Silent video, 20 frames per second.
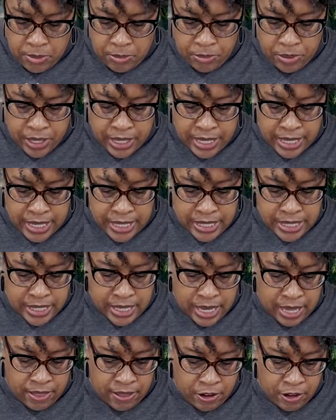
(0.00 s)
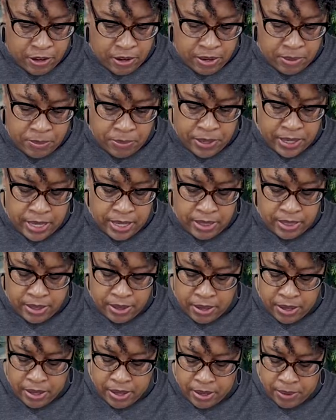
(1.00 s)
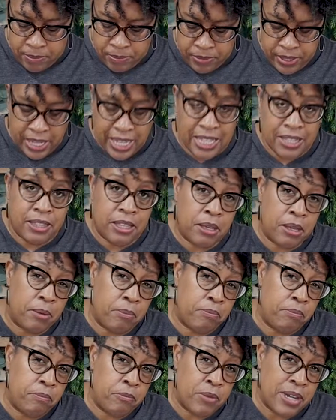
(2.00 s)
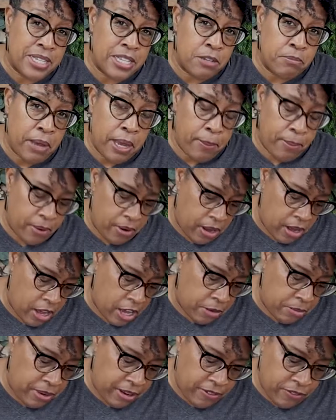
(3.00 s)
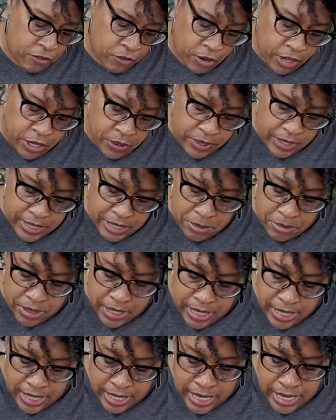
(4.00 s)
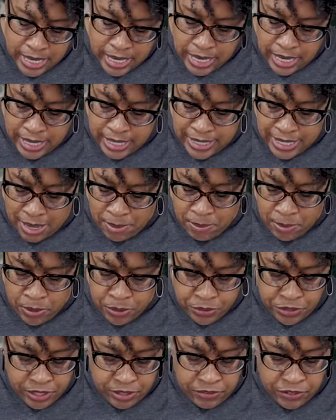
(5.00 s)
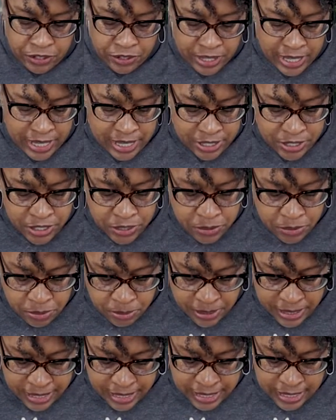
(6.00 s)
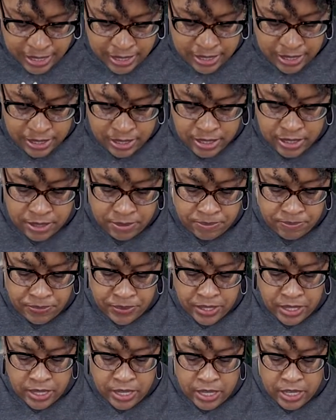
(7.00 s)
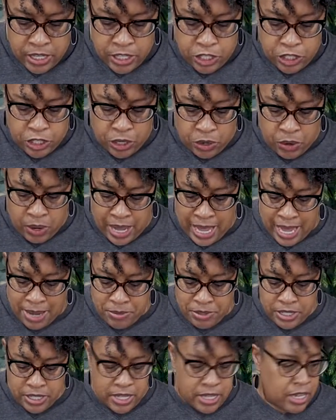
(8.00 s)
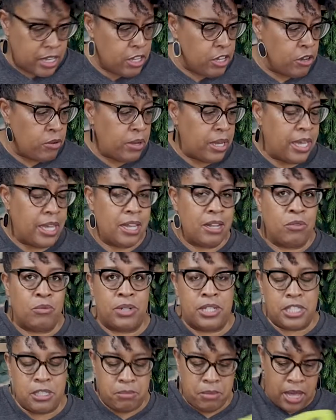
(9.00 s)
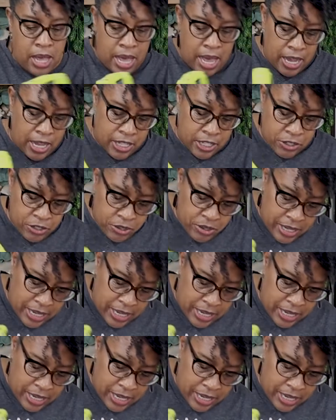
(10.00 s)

putting it together, putting the resin paper on before you assemble it, is that most of your edges will be hidden. So I'm just going to go in with some hot glue, you